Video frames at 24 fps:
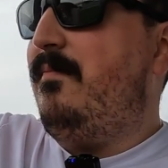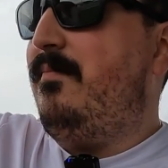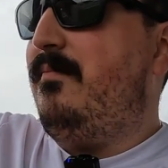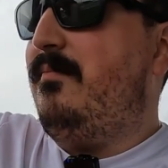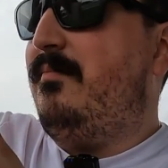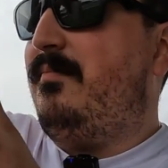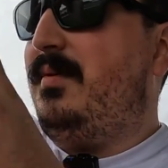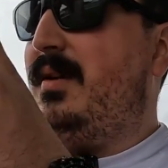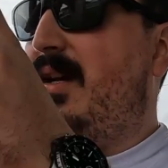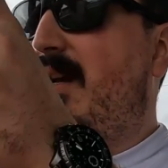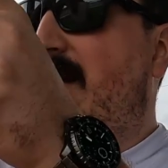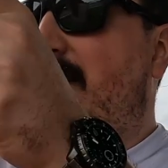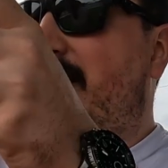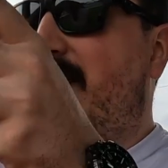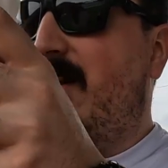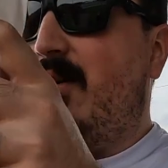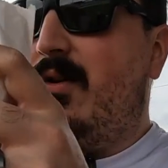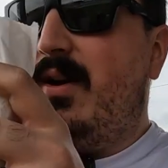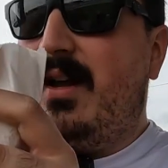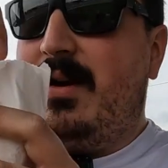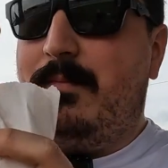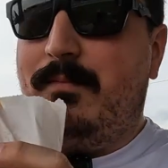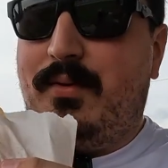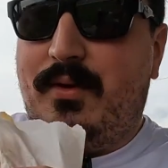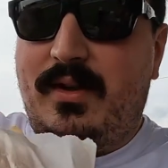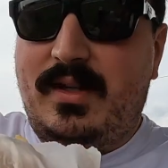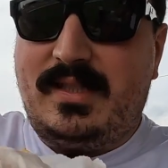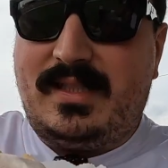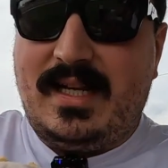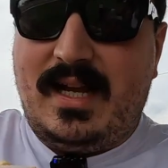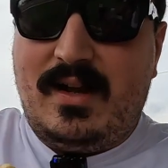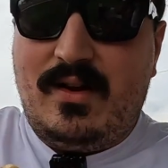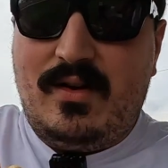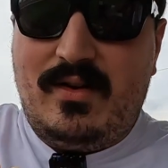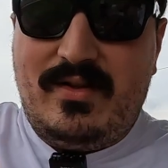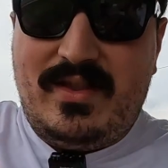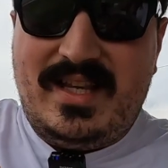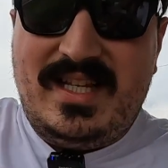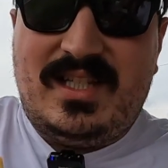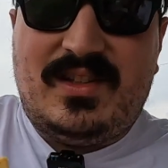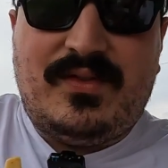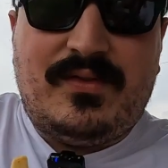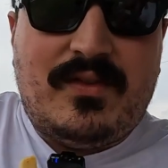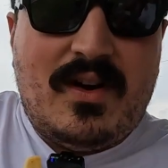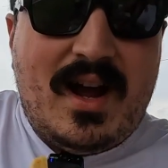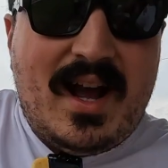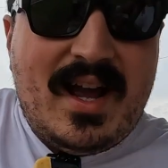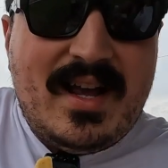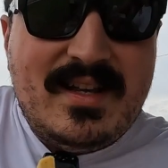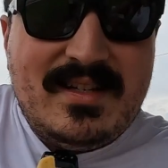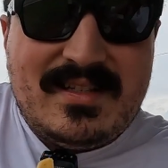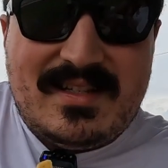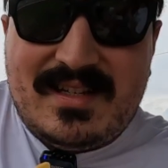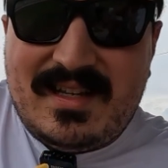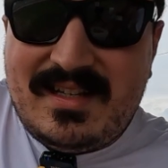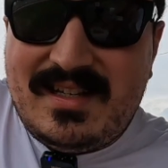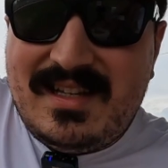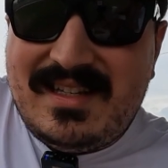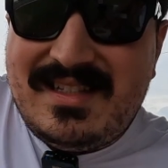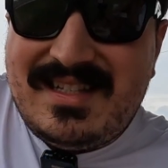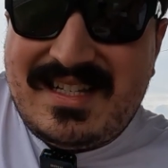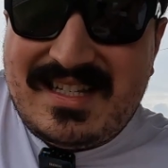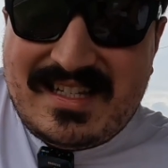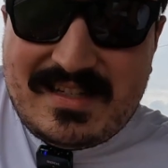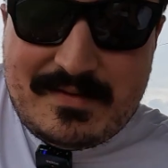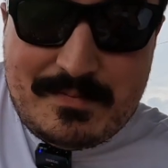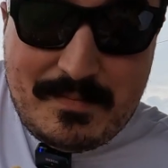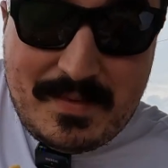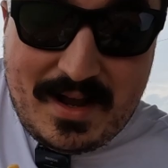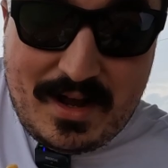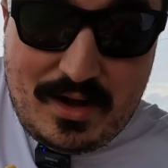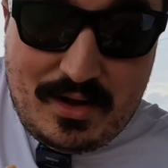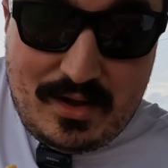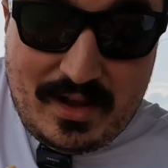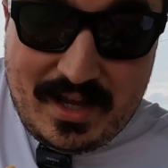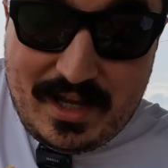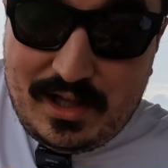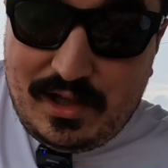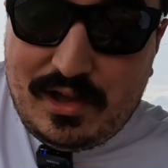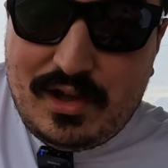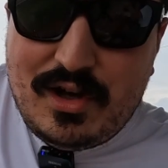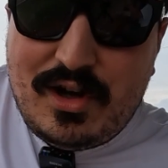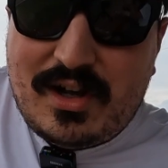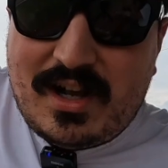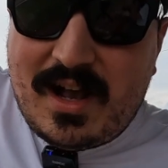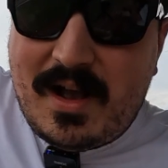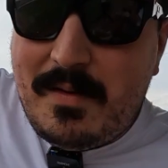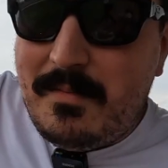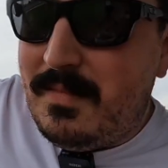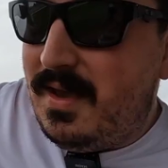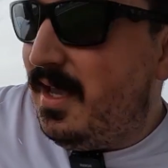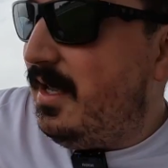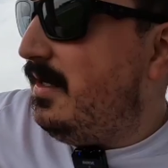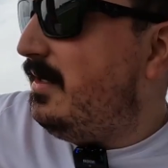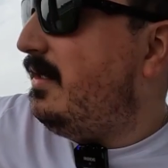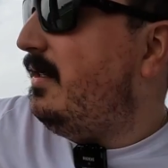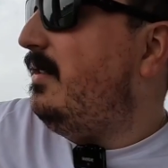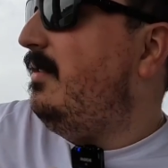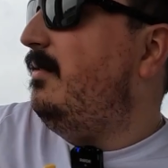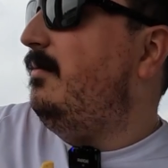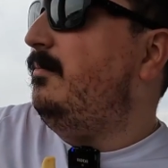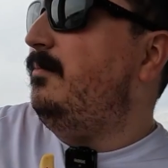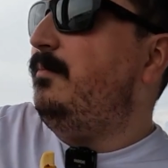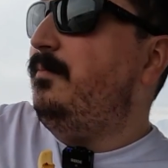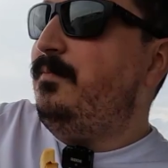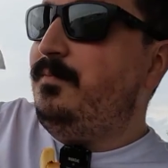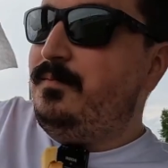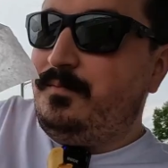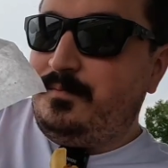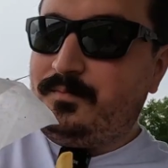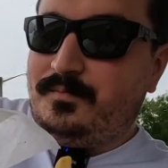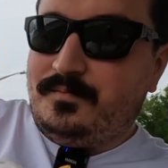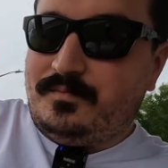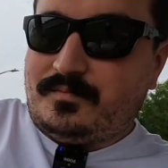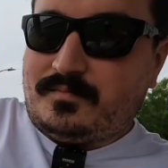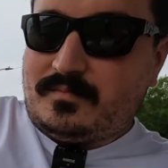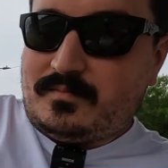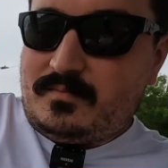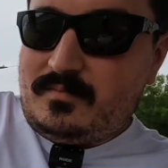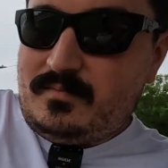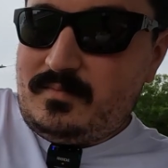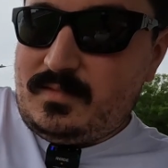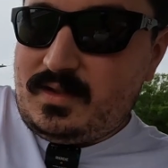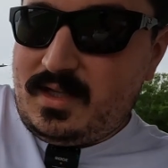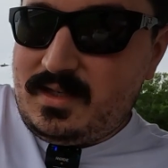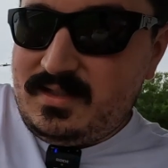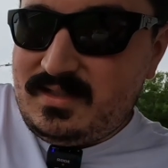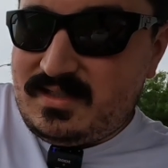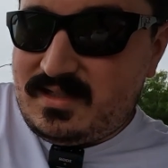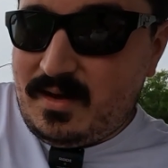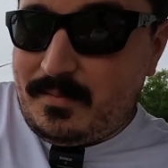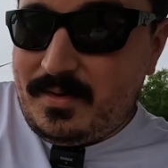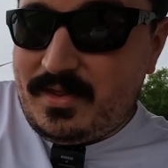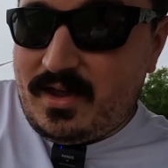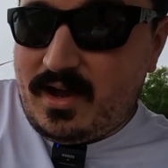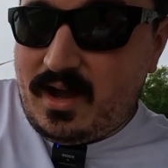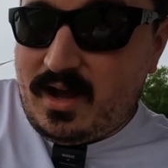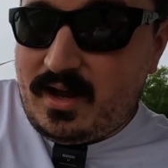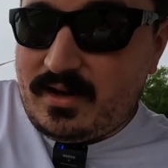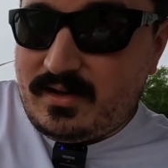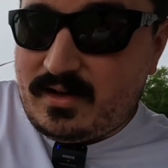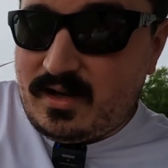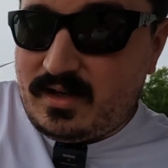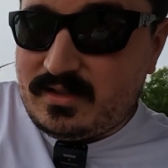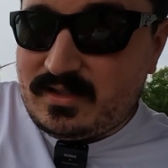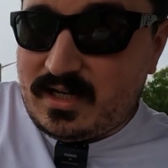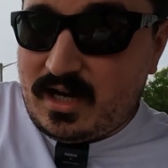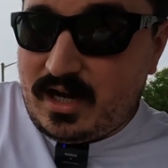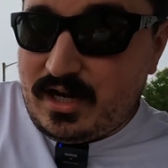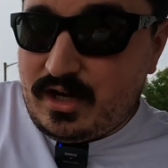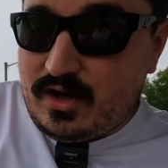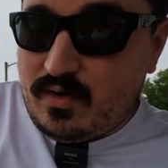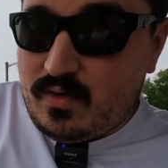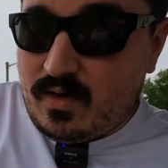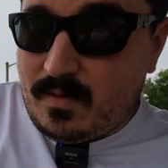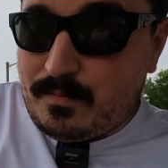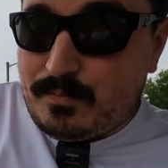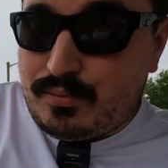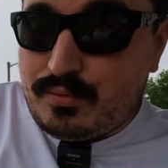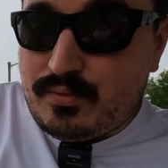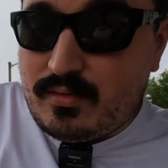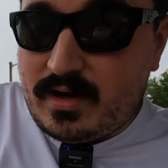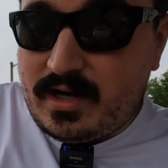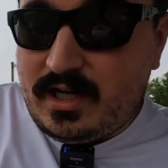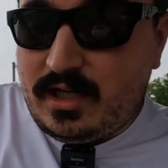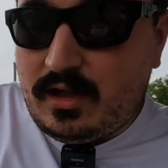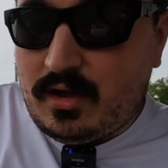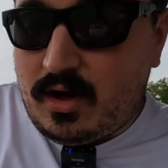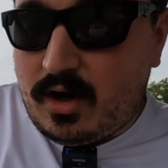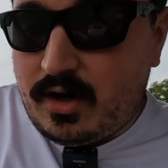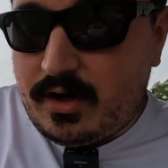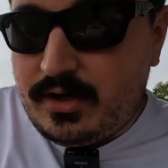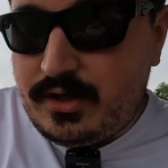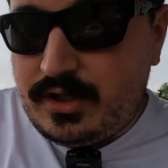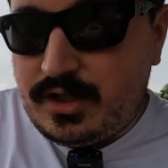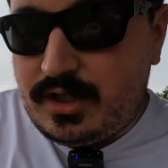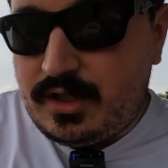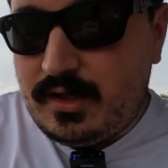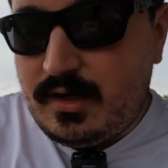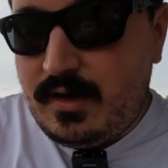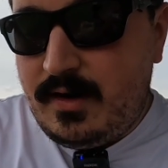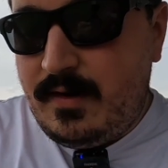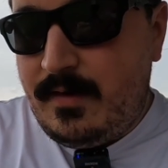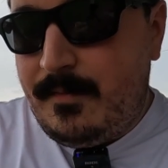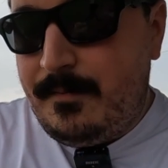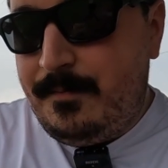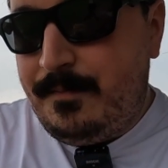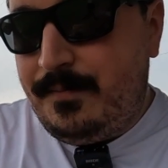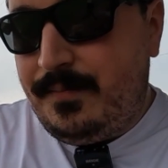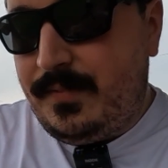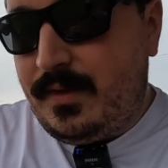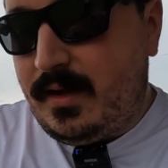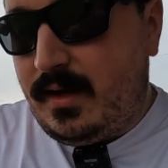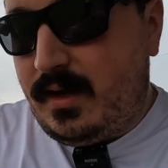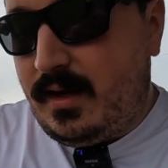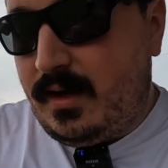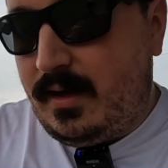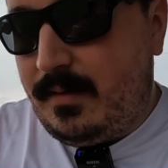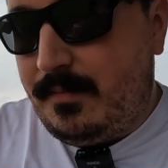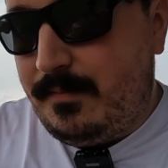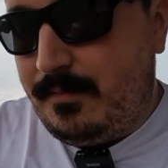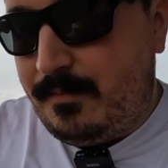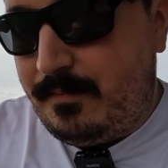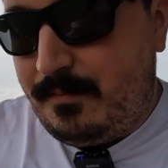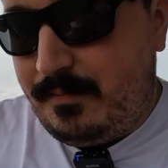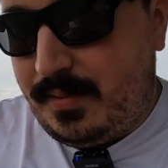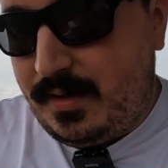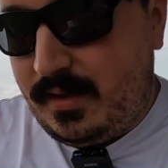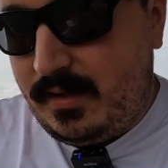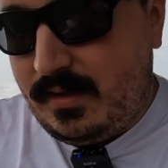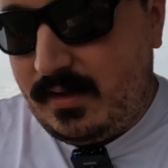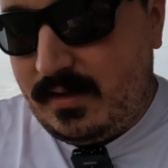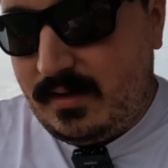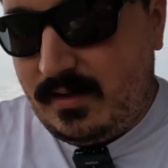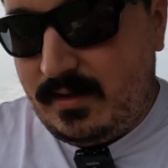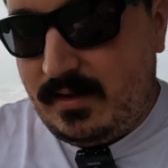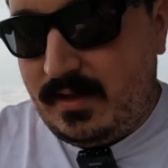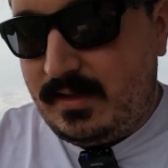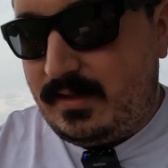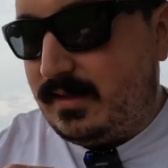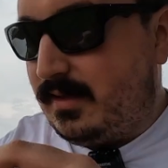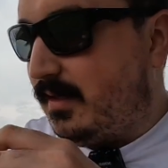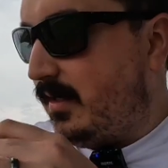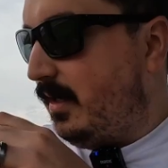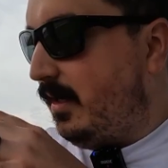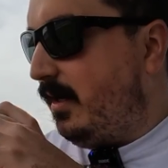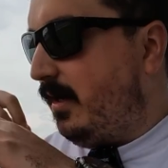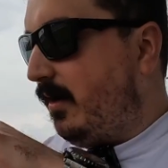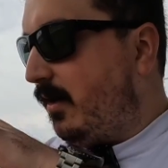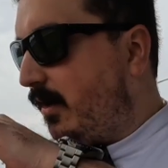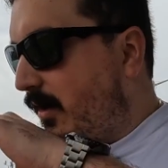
But I'm gonna go ahead and pull this out. These fries smell and look amazing. Some of the hot dogs I know are pretty large, but let's see here.